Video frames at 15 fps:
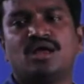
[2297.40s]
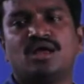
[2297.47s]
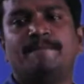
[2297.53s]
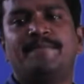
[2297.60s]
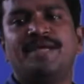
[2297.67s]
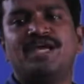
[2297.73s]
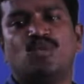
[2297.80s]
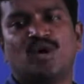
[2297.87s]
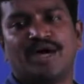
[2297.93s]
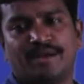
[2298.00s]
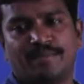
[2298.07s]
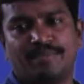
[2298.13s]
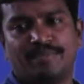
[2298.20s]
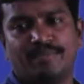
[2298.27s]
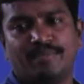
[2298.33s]

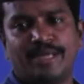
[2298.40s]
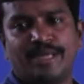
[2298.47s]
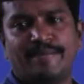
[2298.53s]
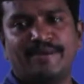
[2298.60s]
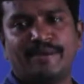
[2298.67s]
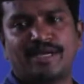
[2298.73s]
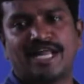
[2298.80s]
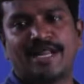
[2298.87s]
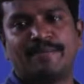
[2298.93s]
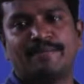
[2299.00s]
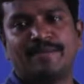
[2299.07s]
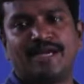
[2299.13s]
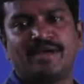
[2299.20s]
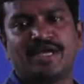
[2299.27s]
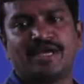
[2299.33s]
B1. The bit
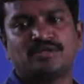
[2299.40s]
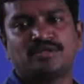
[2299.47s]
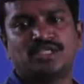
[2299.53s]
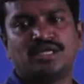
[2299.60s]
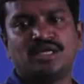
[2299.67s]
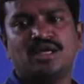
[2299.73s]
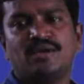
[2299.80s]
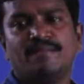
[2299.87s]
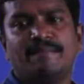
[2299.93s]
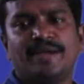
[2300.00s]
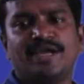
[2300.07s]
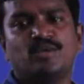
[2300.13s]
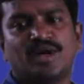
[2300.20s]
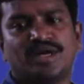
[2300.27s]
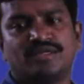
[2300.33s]
corrupted becomes
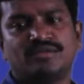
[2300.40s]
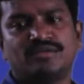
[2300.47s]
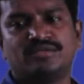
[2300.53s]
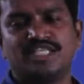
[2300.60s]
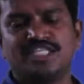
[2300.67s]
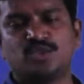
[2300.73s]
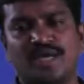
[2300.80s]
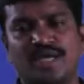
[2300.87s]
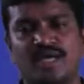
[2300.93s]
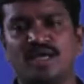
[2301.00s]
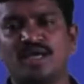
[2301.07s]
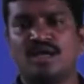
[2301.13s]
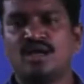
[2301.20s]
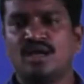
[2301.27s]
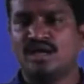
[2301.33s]
B1. This way
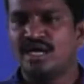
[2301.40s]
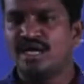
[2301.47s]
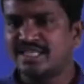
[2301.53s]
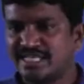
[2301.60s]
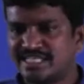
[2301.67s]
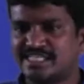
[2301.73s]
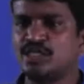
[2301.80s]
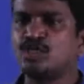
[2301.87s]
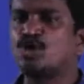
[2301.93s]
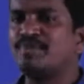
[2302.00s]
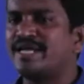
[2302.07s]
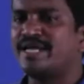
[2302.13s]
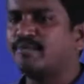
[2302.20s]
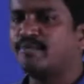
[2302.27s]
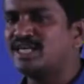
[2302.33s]
the syndrome
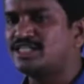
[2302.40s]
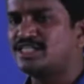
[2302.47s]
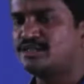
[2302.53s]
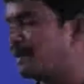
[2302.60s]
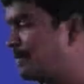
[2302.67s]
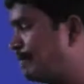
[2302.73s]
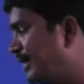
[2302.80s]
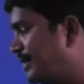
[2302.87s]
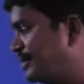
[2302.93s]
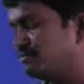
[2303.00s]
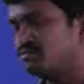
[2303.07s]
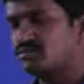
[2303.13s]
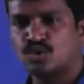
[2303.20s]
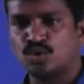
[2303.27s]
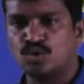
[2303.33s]
table is
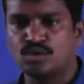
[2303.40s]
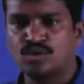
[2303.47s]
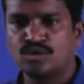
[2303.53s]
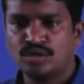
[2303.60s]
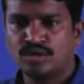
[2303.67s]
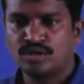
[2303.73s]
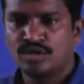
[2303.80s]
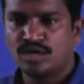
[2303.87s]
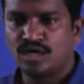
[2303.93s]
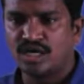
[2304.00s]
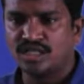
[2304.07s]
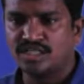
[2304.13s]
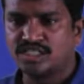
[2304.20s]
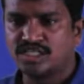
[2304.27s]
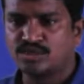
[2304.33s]
prepared. So
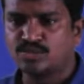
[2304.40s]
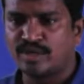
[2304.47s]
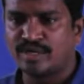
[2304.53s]
this is one,